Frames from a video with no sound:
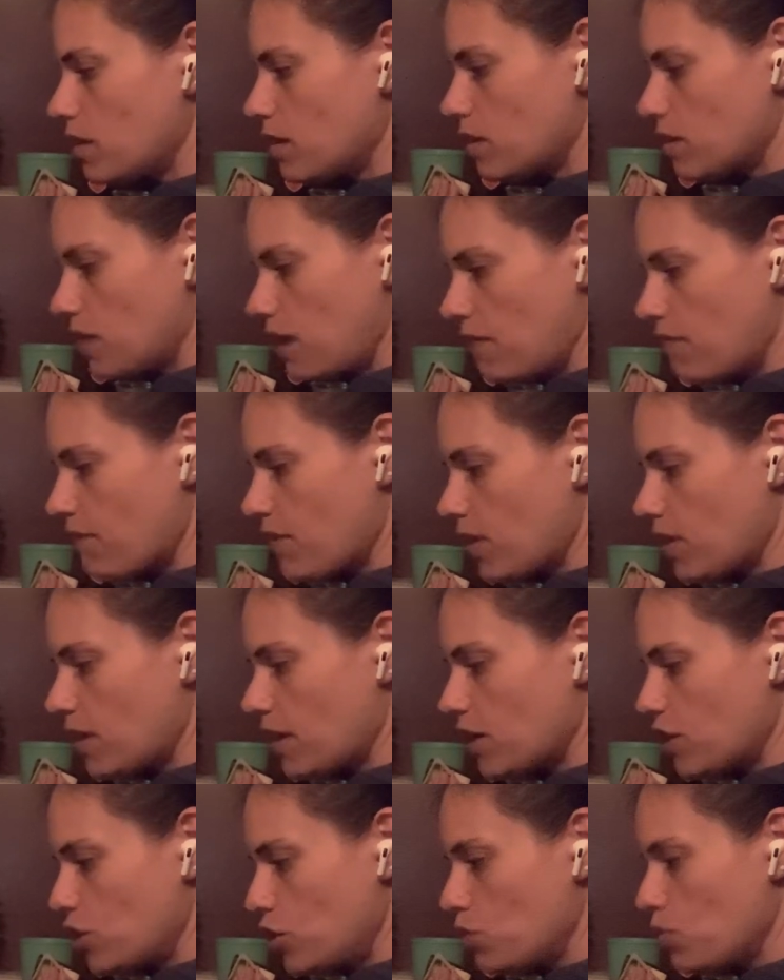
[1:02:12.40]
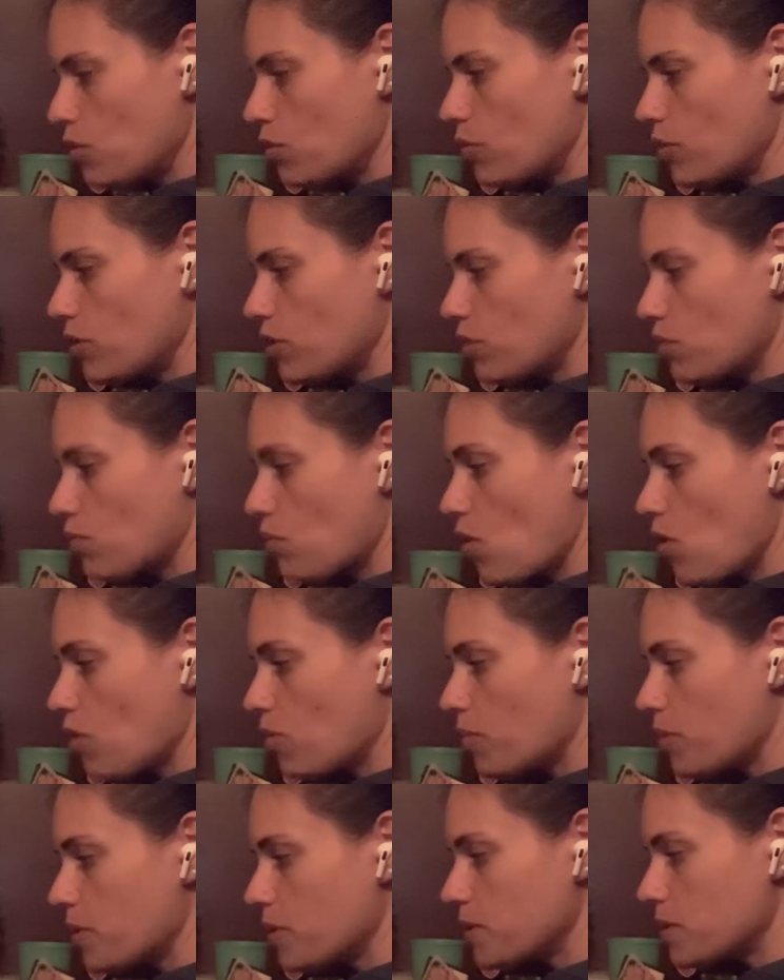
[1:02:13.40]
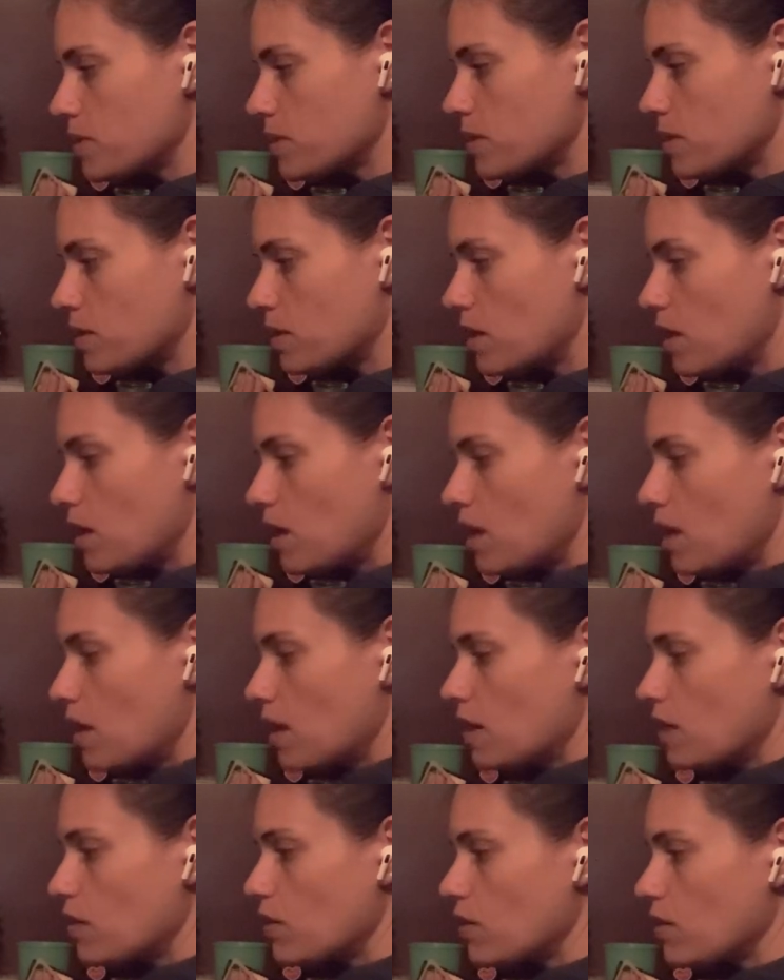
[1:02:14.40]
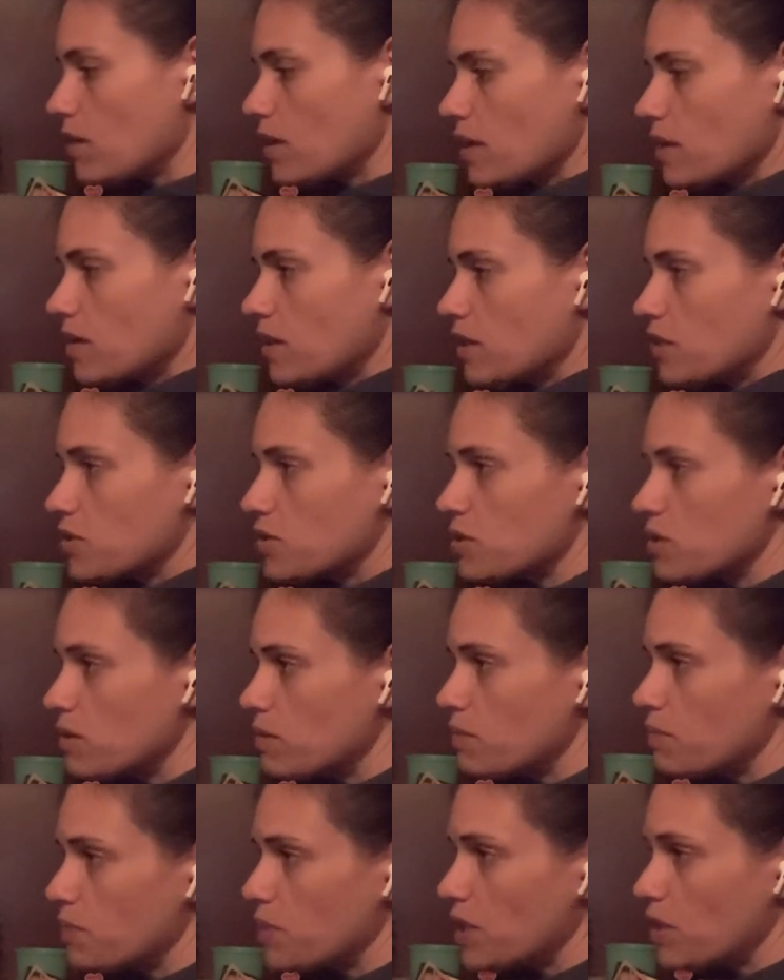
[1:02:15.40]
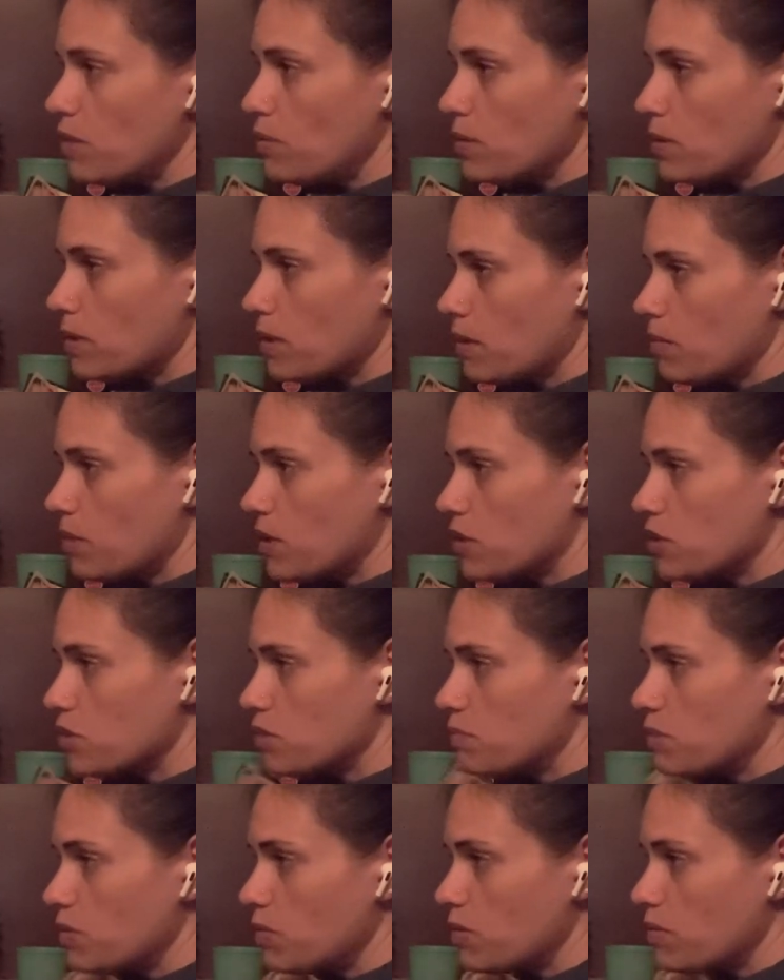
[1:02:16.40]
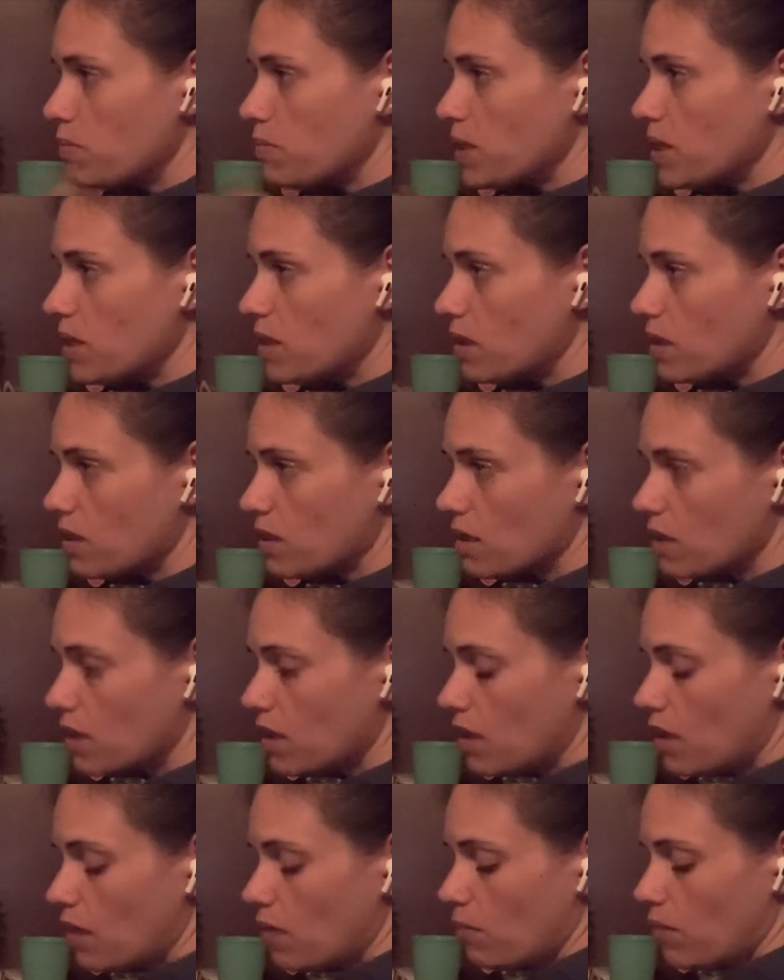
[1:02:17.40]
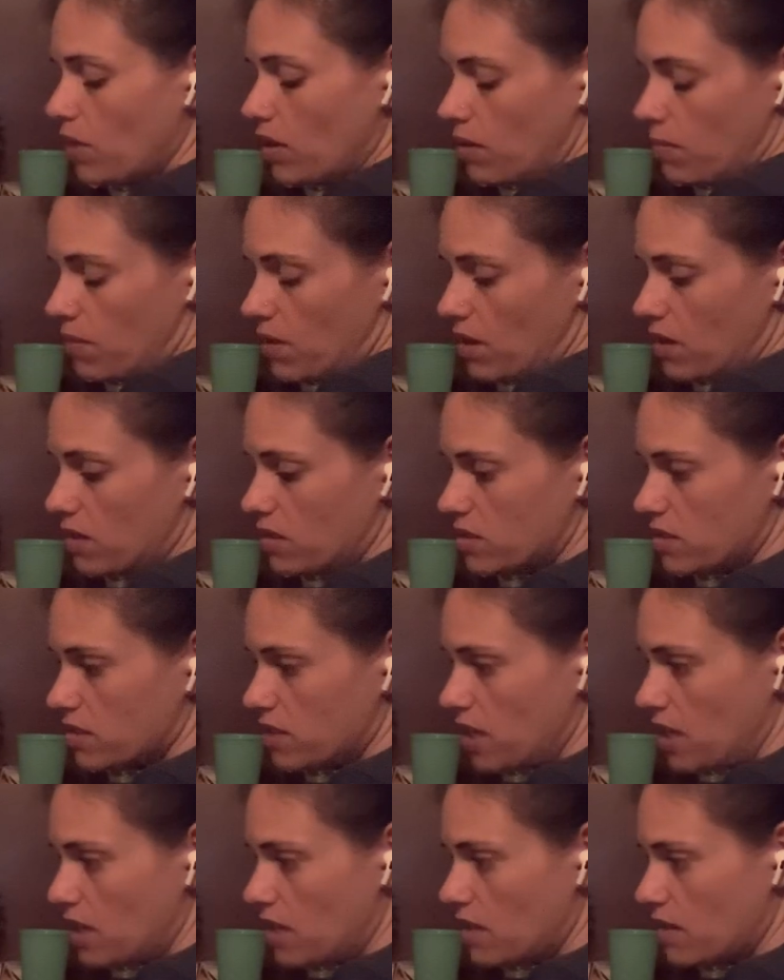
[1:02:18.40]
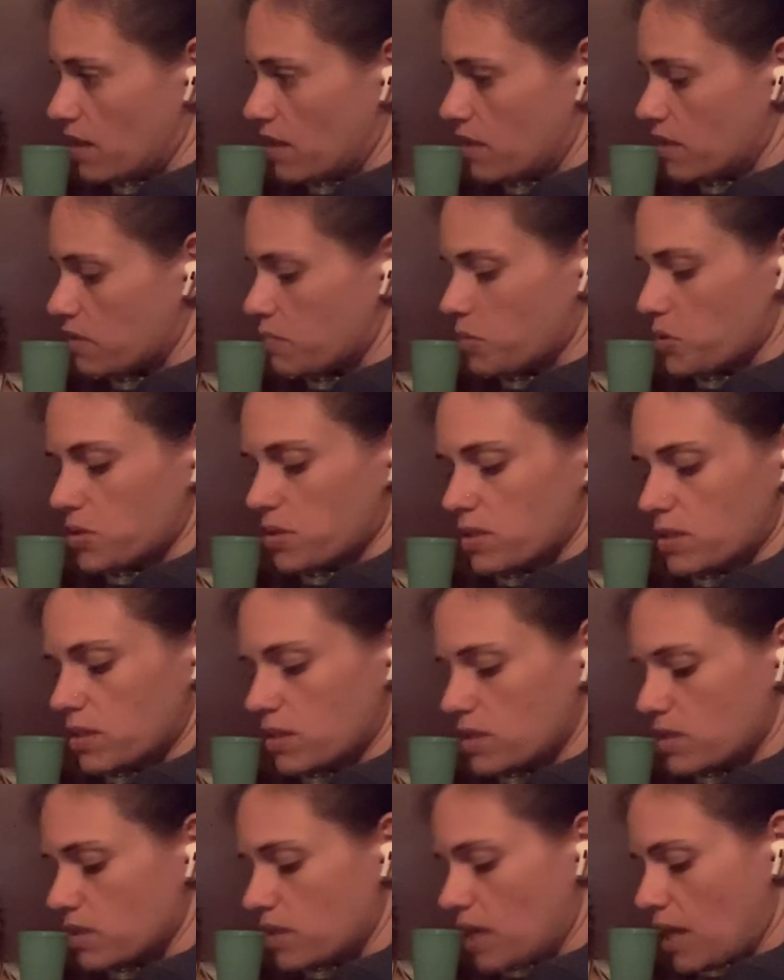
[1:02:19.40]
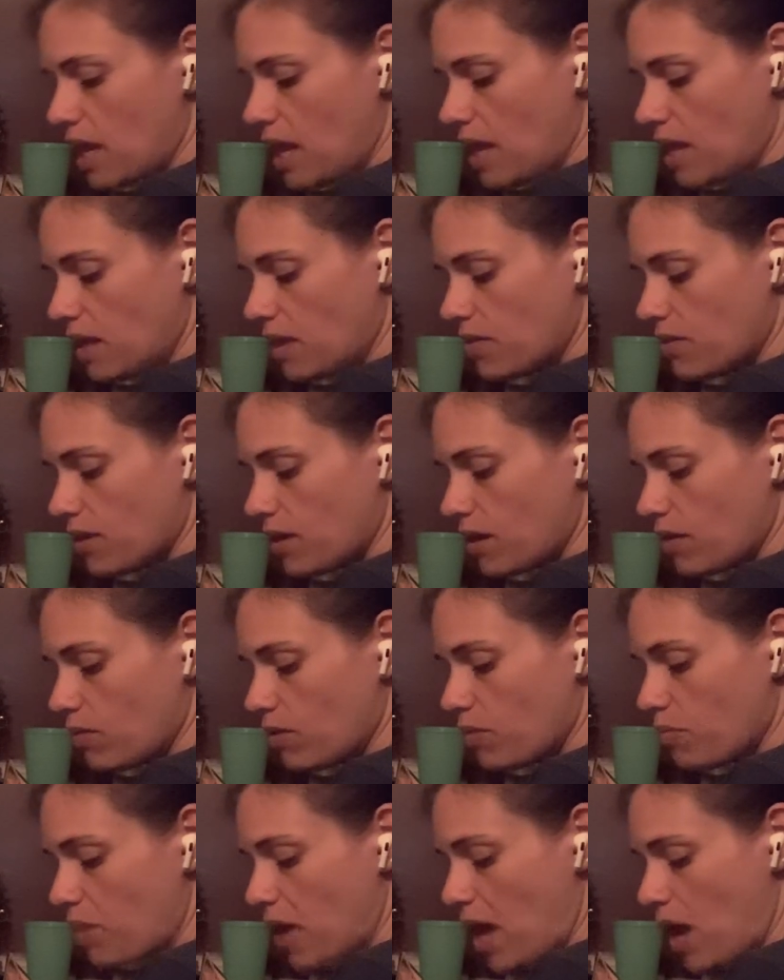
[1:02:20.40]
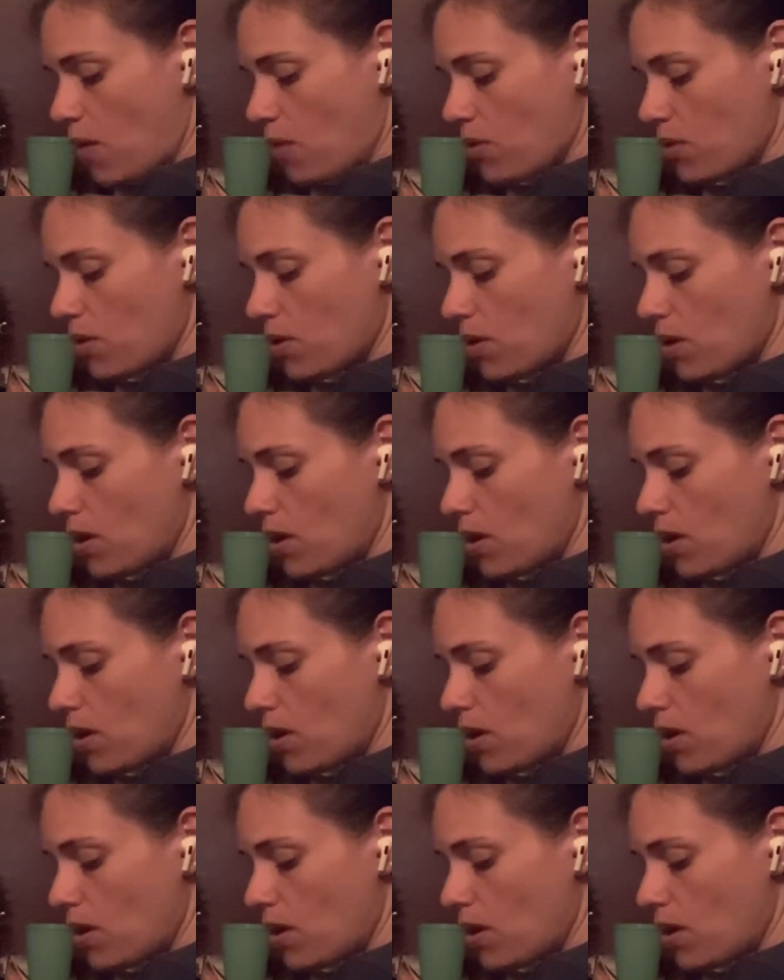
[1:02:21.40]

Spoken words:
they felt like you were with the wrong person. You're like, they shouldn't be with them. They should be with me. But I'm not going to say anything. This person didn't say anything. With power